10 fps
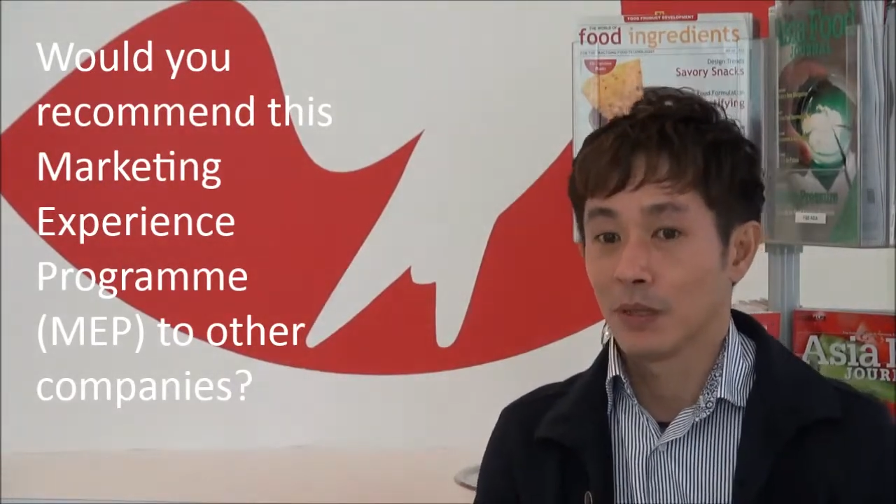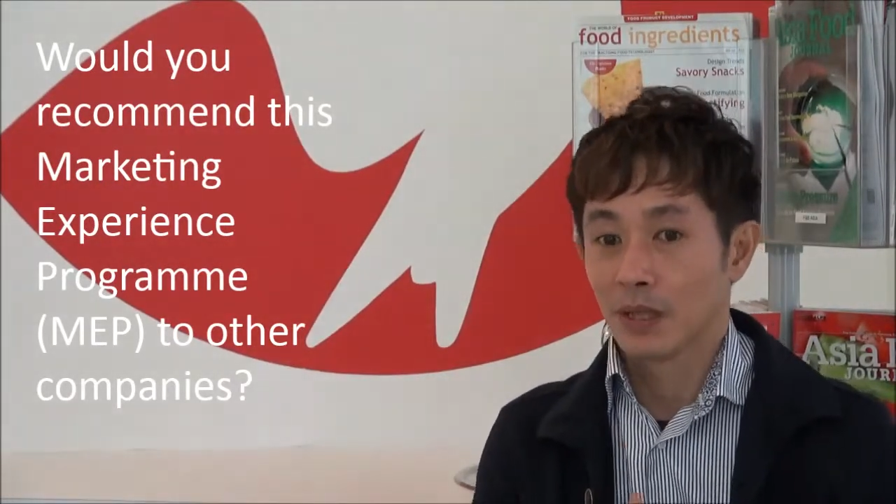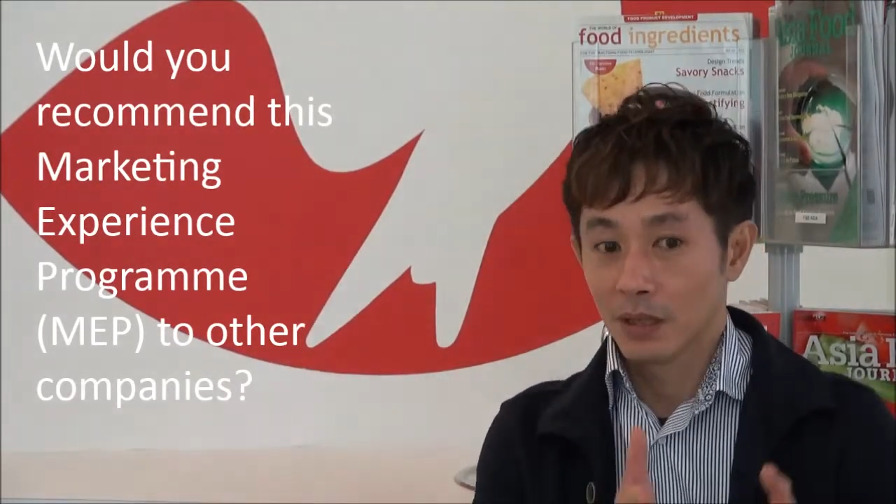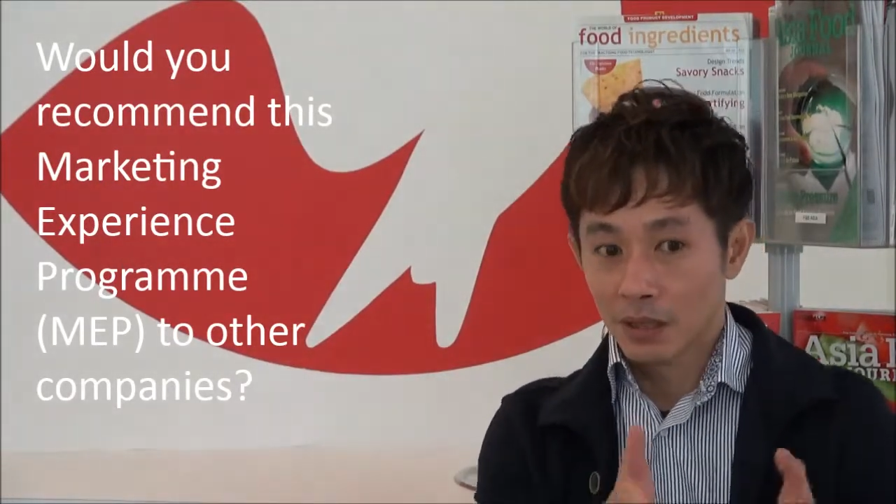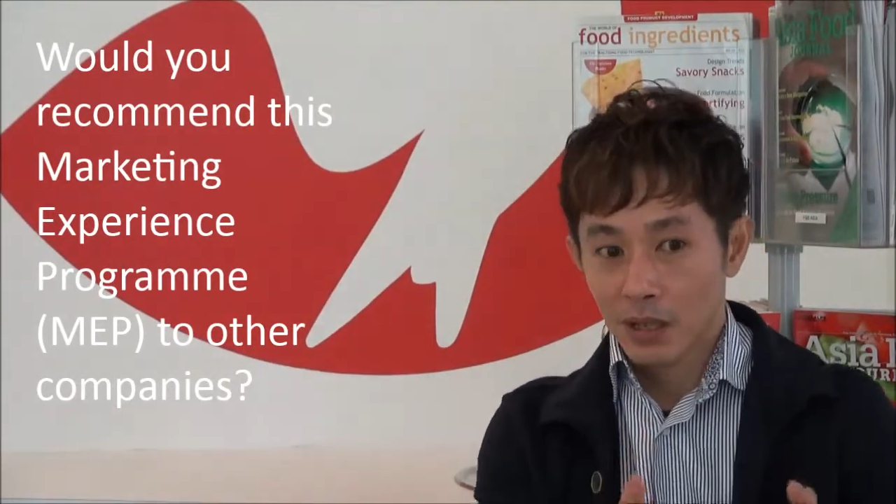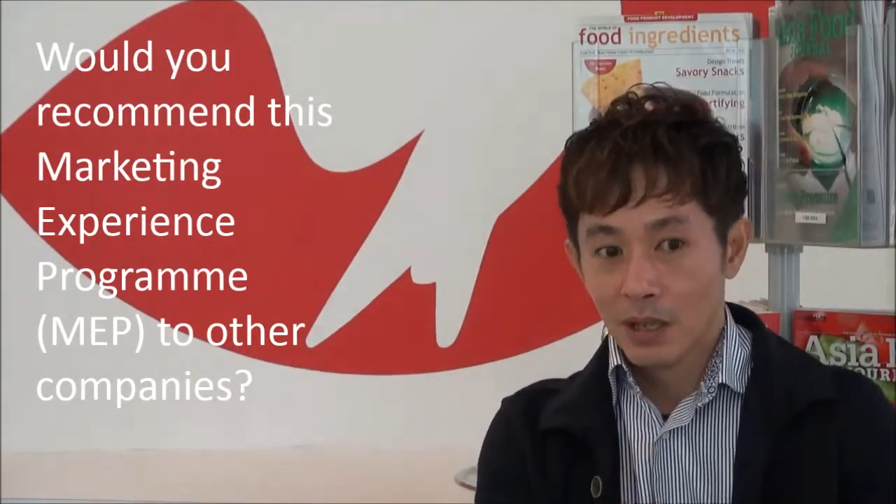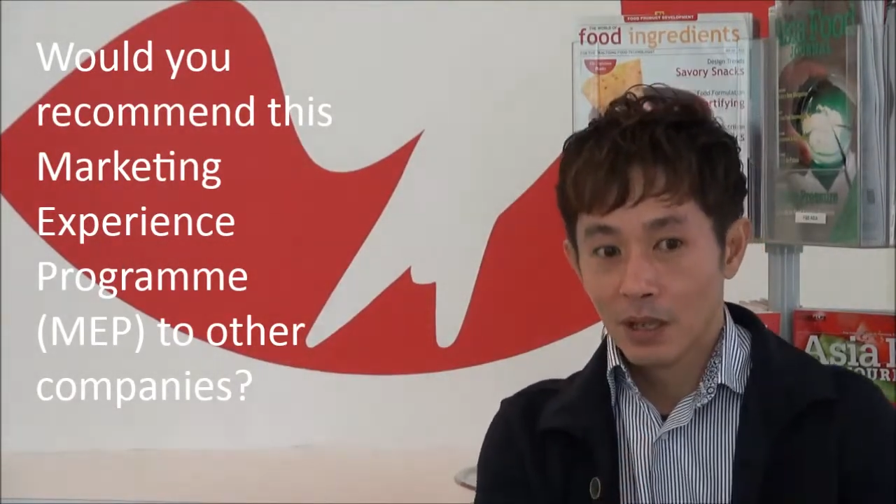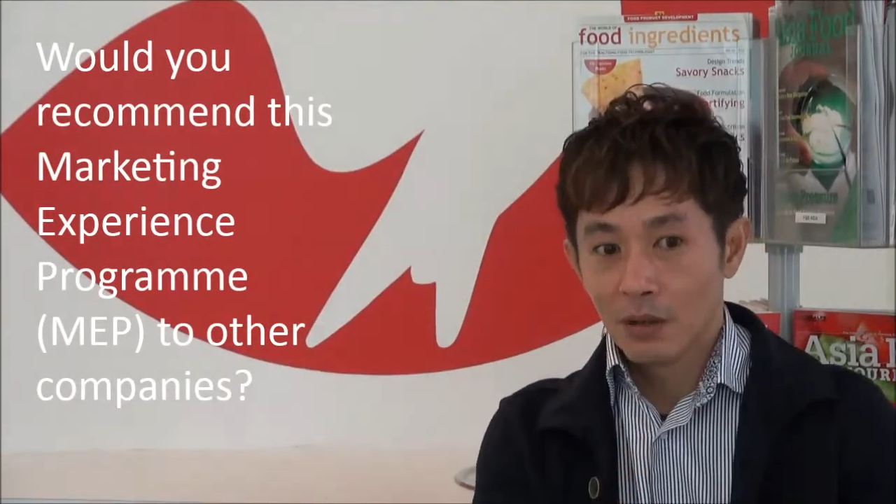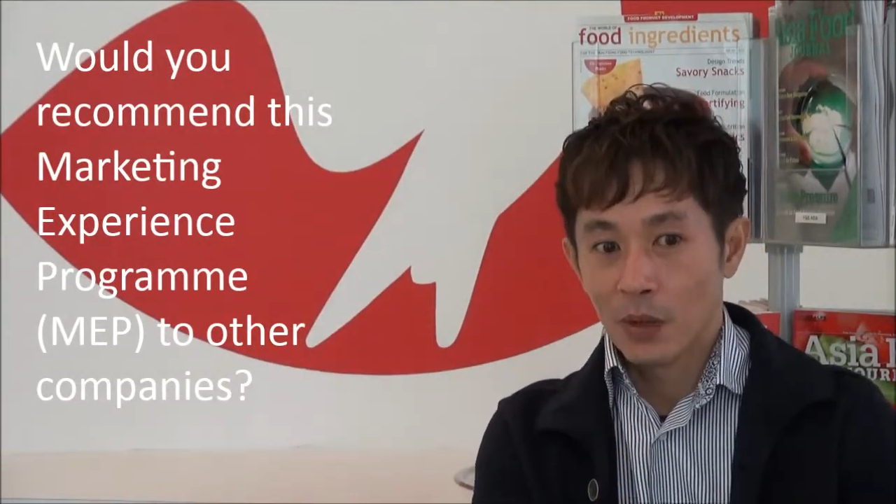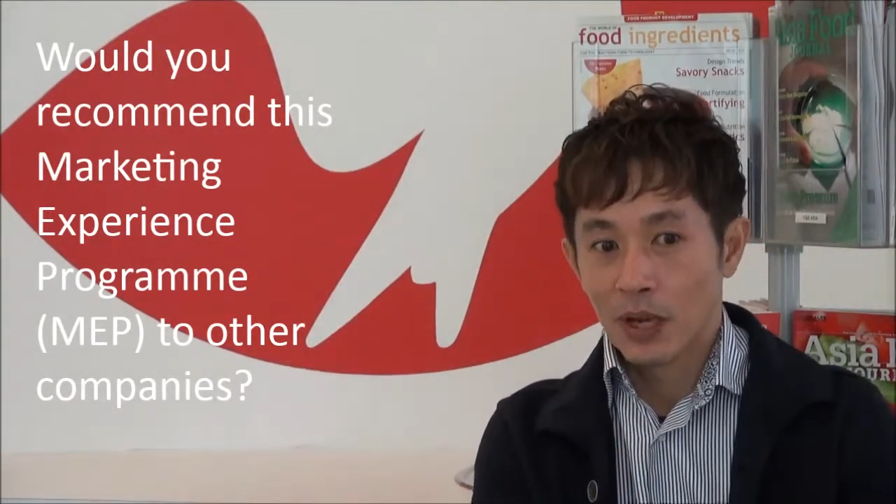because
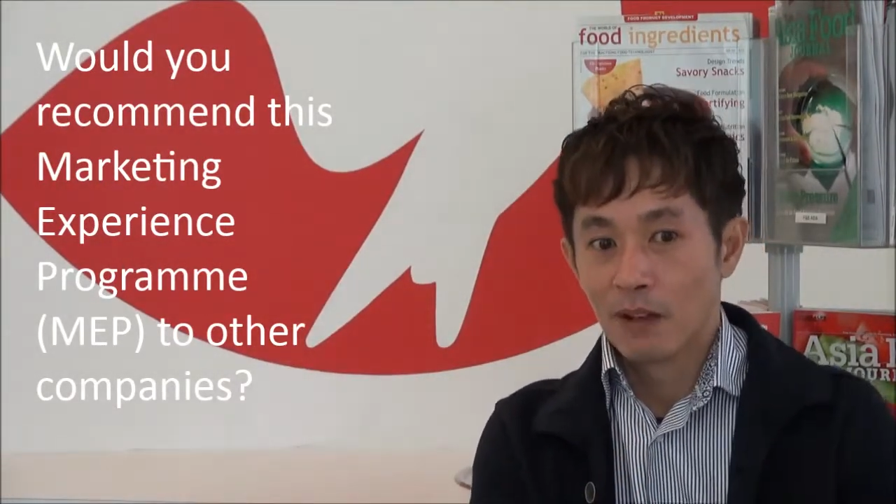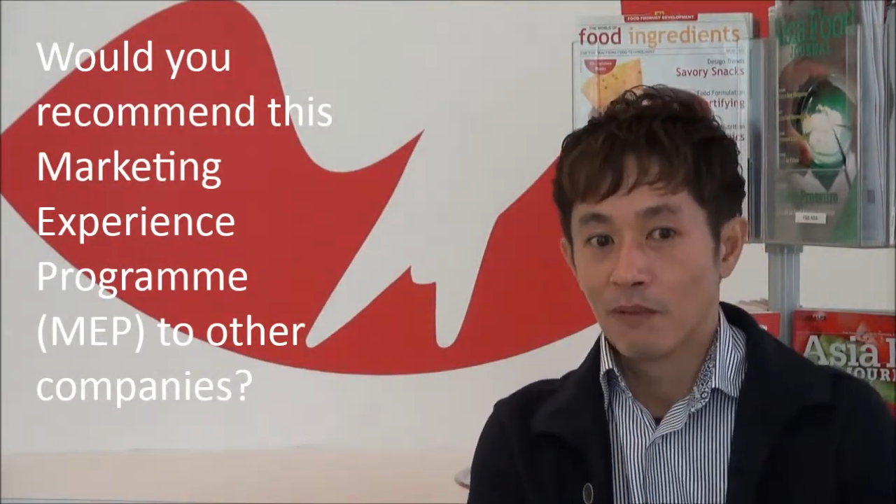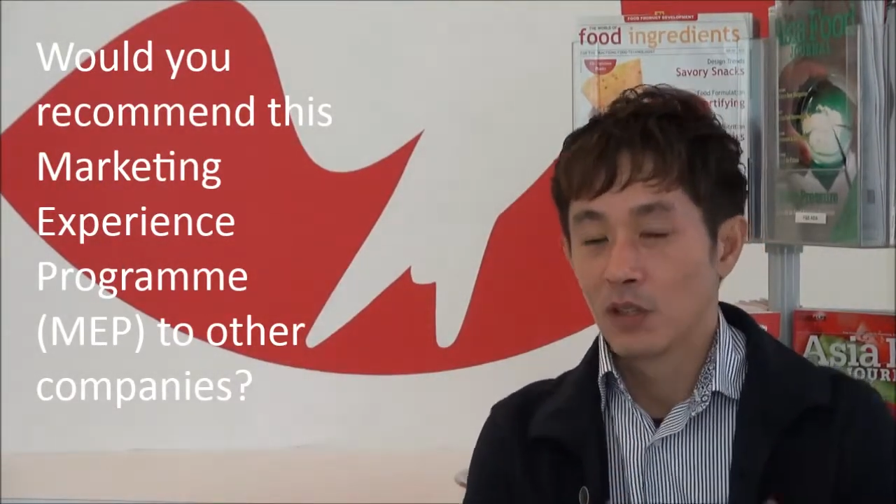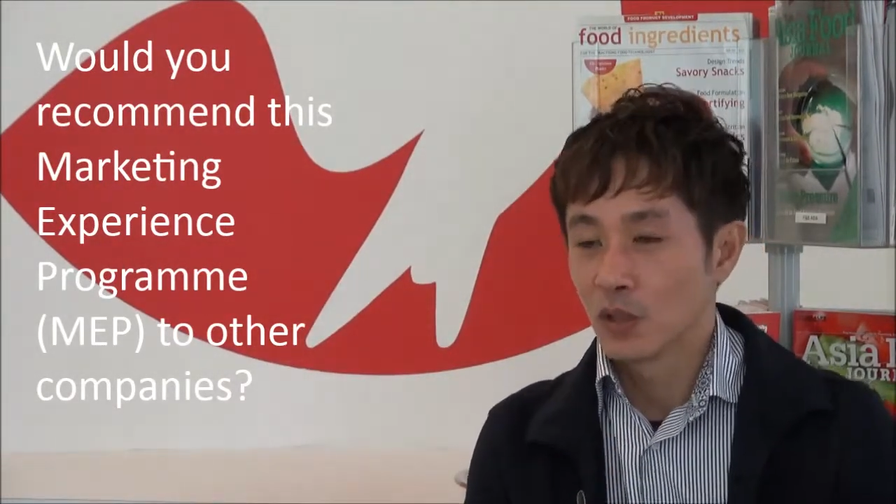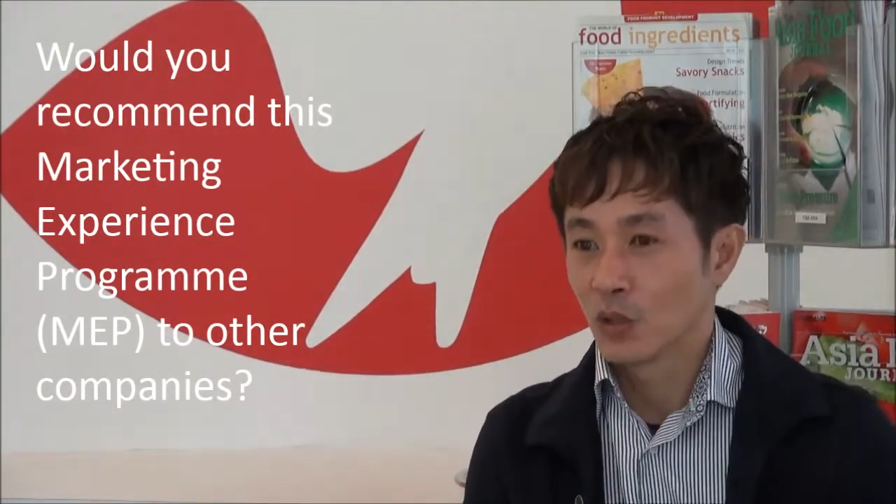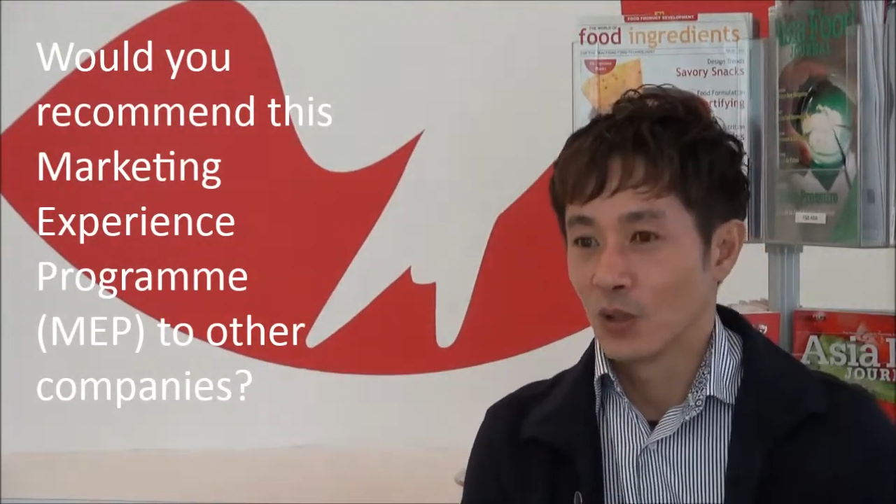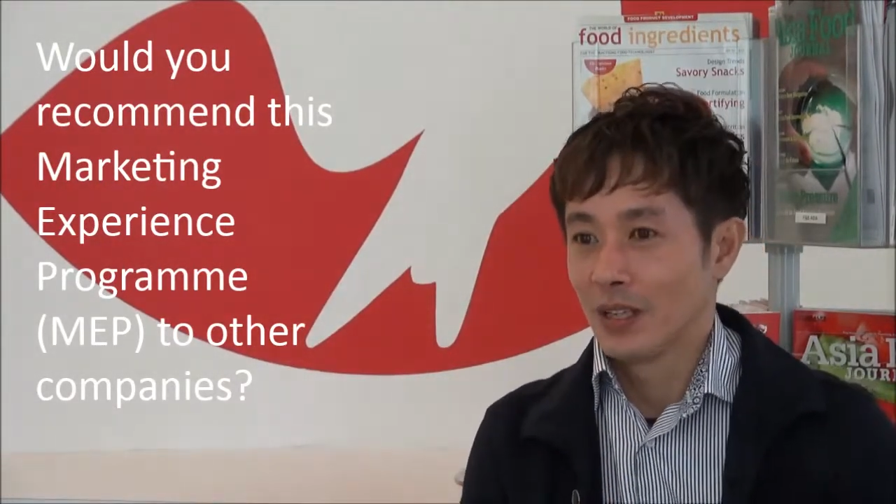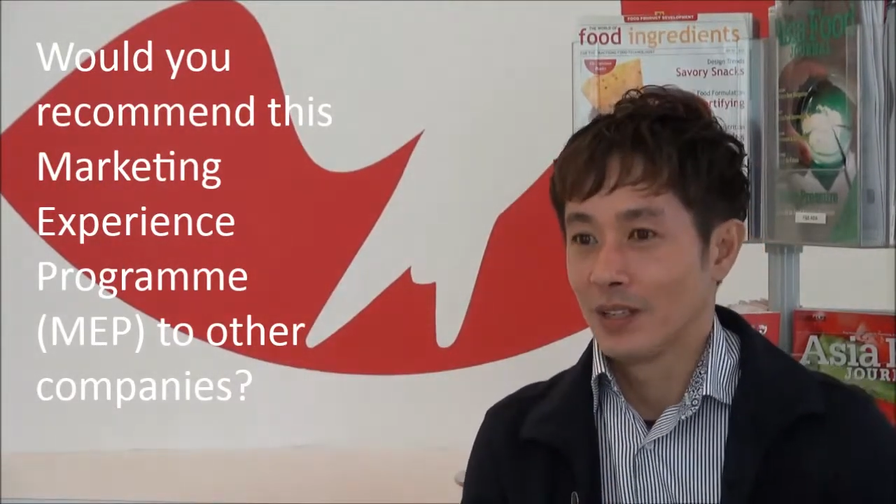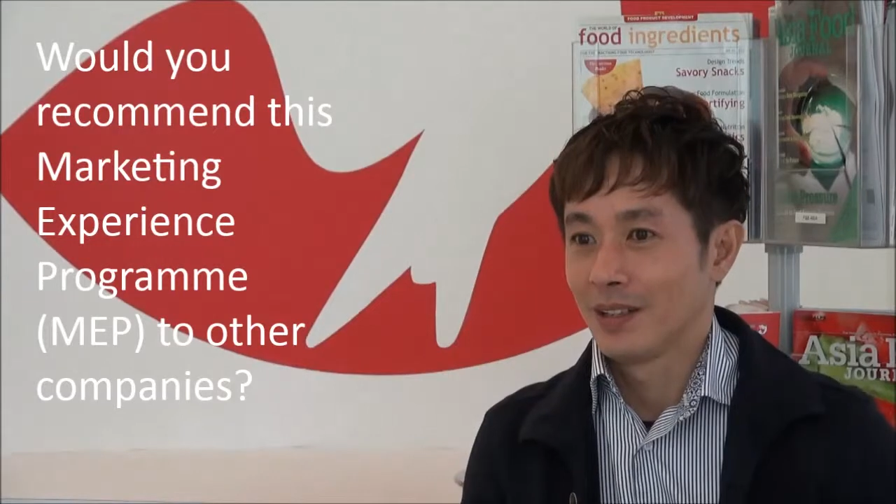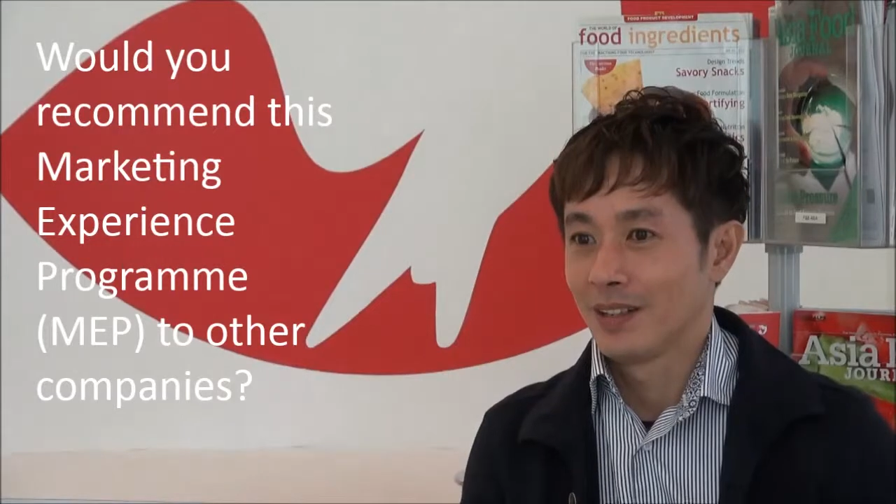when I first joined